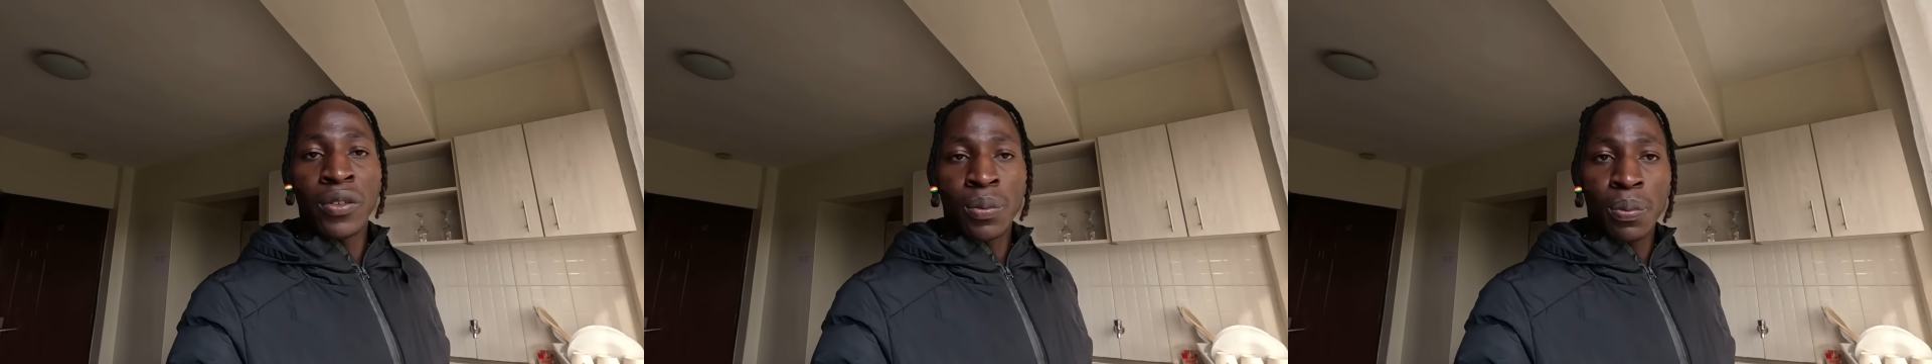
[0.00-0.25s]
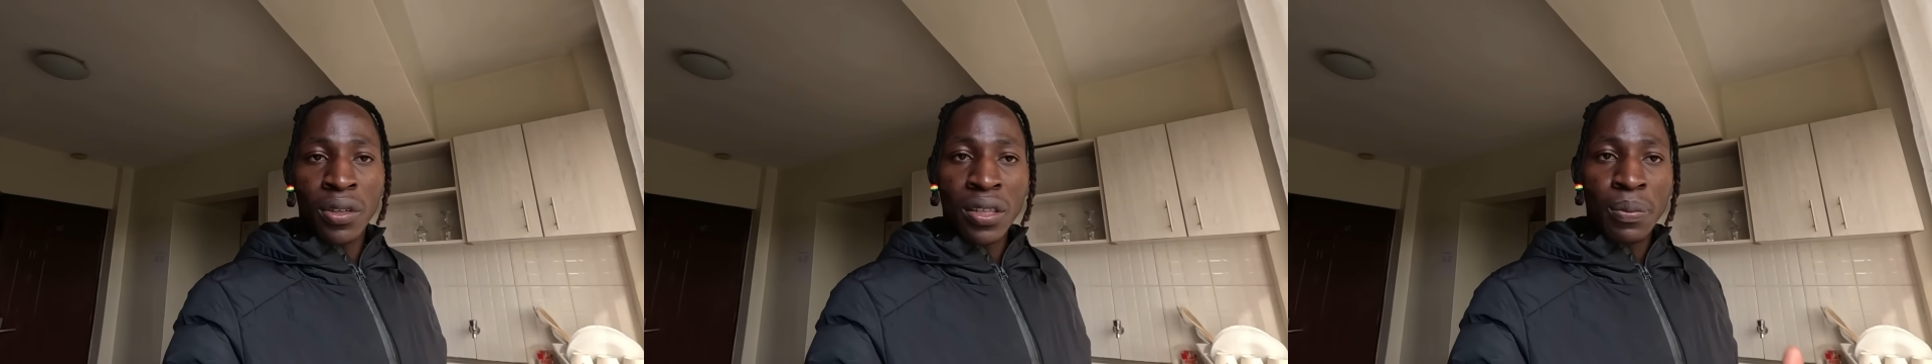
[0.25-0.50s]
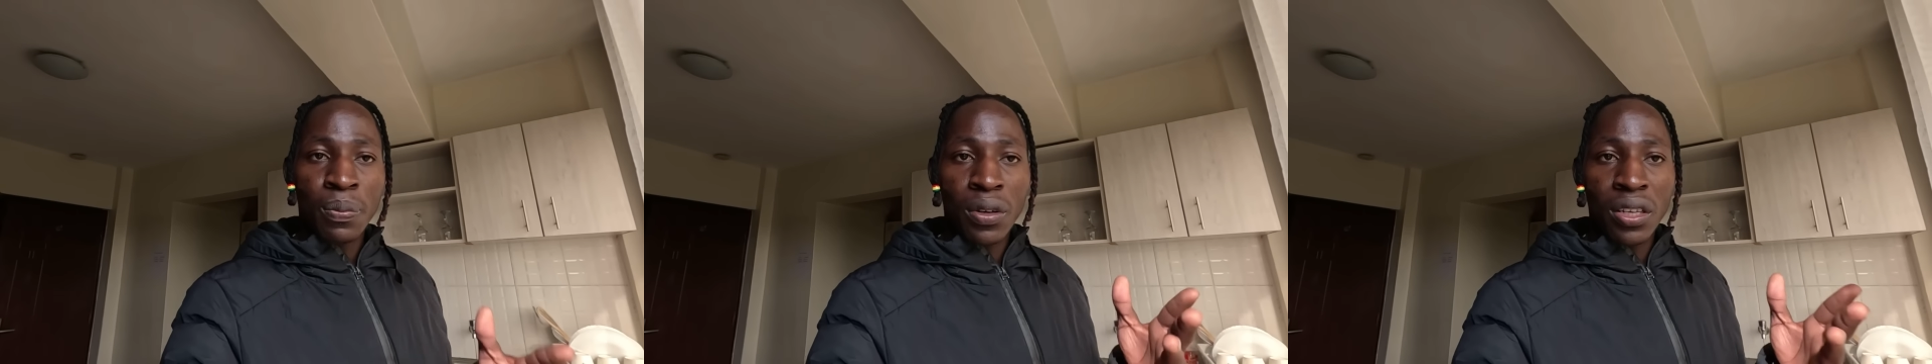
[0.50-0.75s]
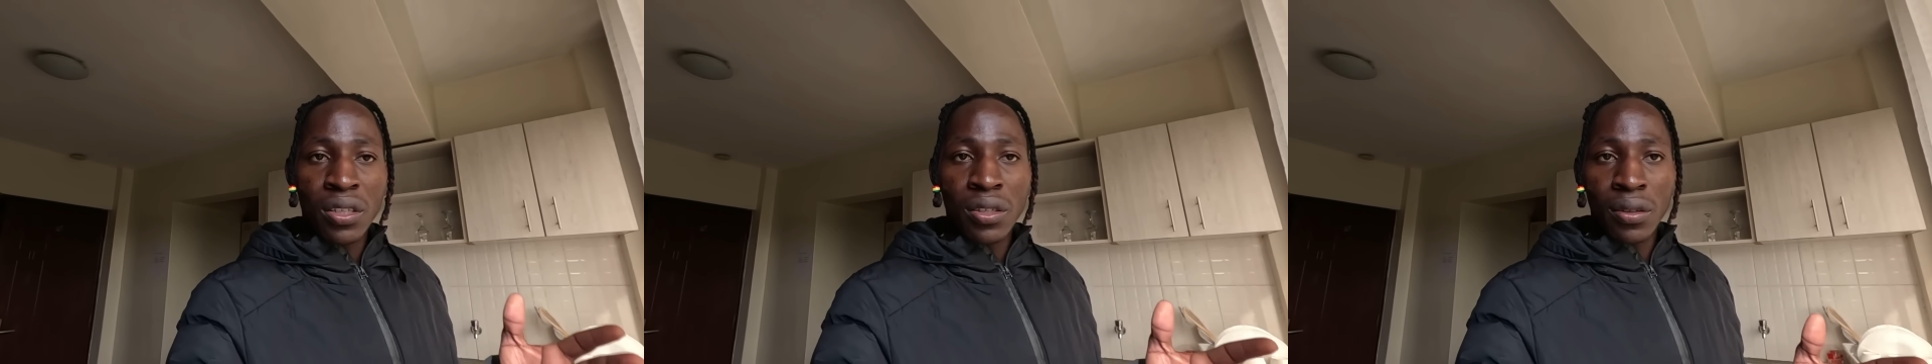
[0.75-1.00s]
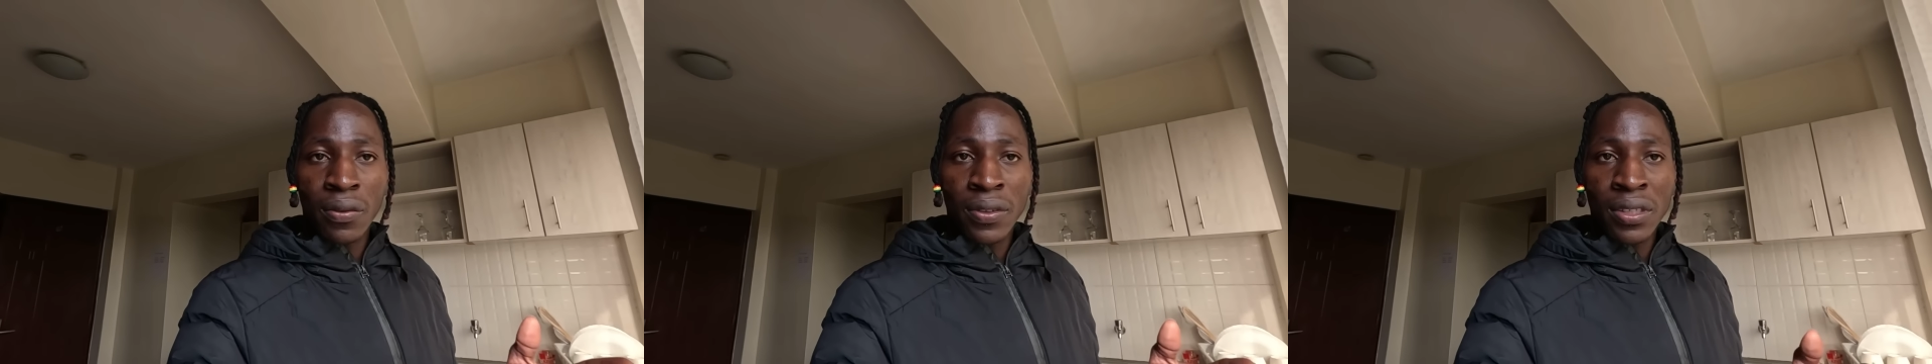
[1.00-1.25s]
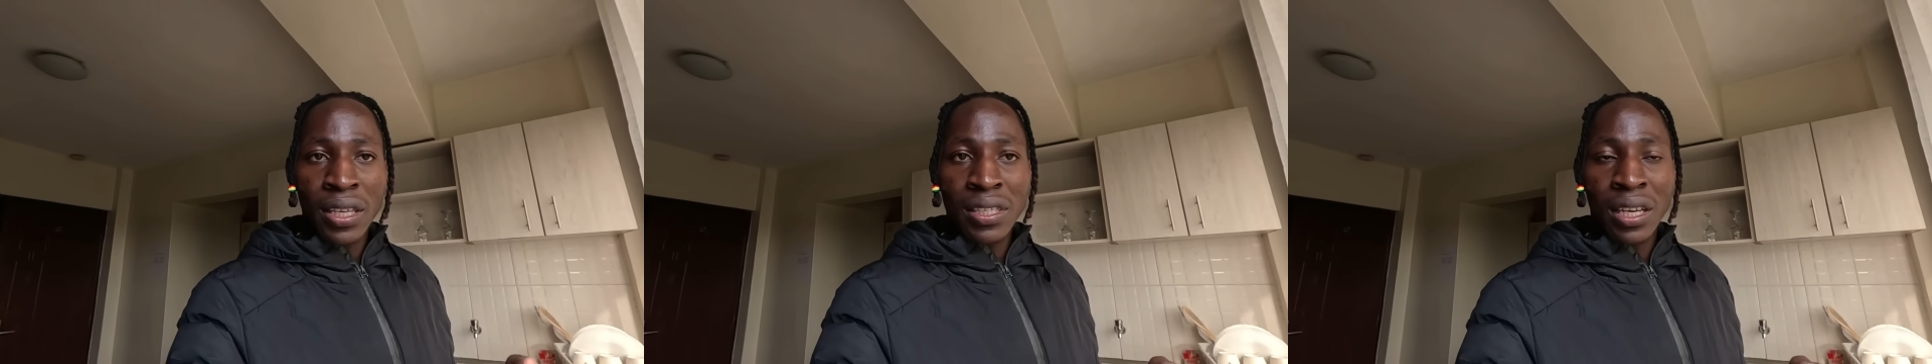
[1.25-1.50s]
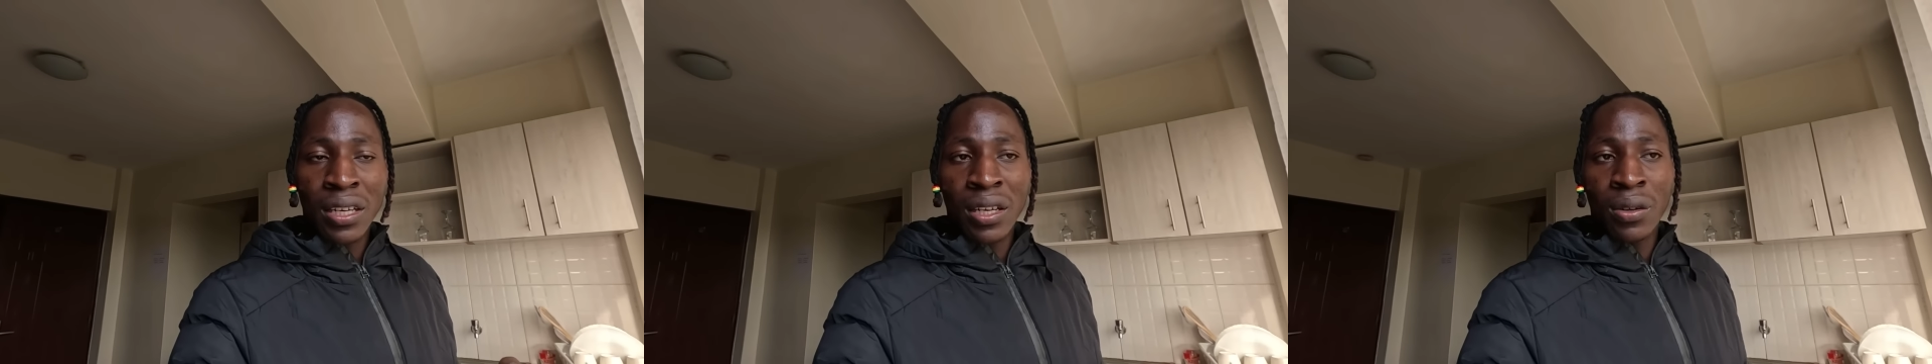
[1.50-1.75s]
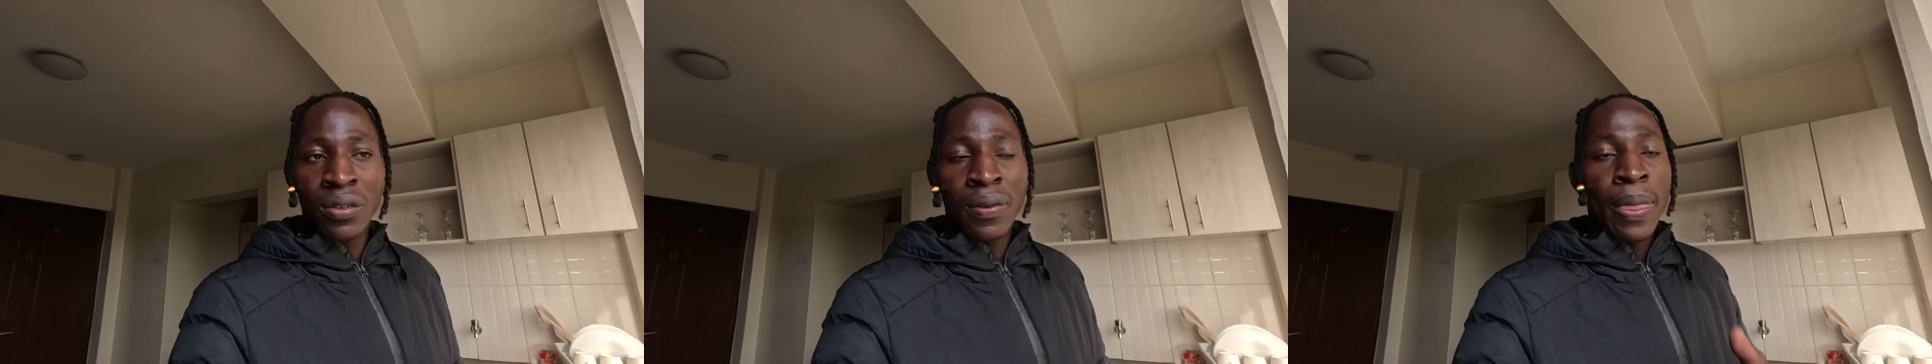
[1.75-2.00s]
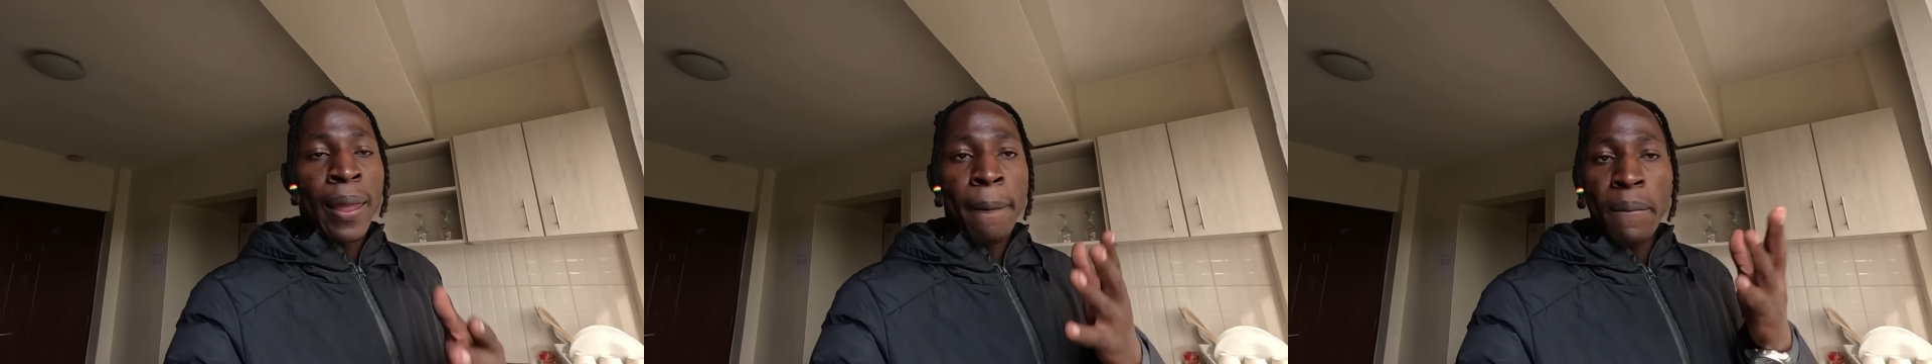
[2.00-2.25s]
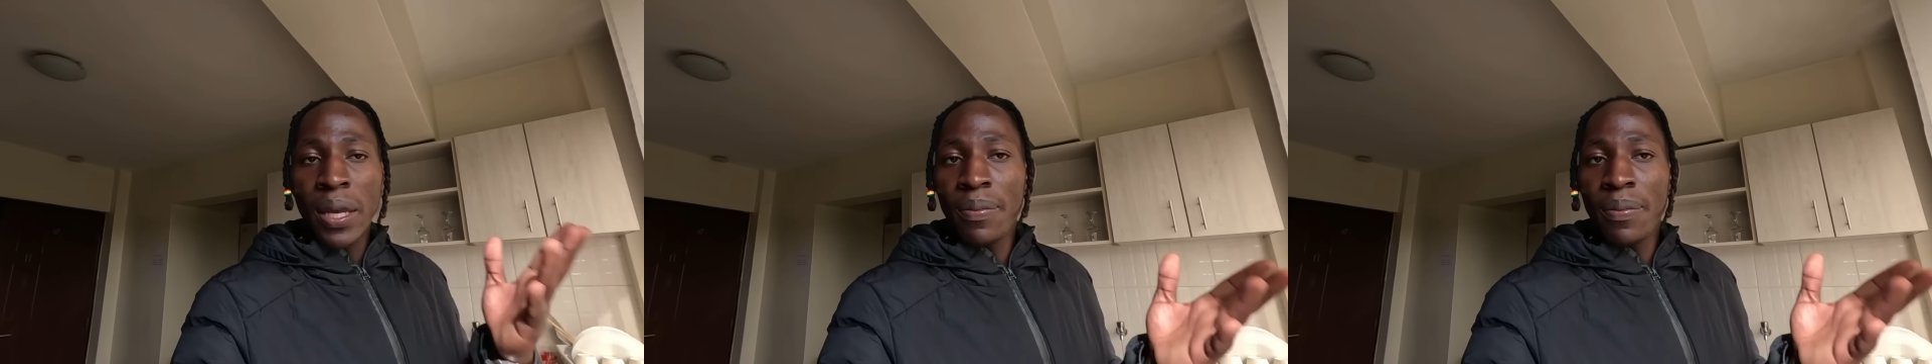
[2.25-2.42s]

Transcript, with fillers: If you spot the police officers around,